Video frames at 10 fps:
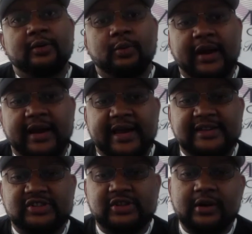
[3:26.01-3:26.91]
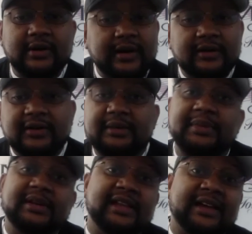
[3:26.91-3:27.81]
Whereas your goal could
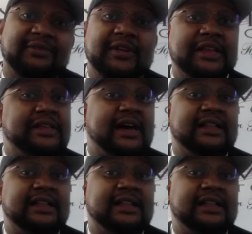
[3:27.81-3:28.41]
be like $50,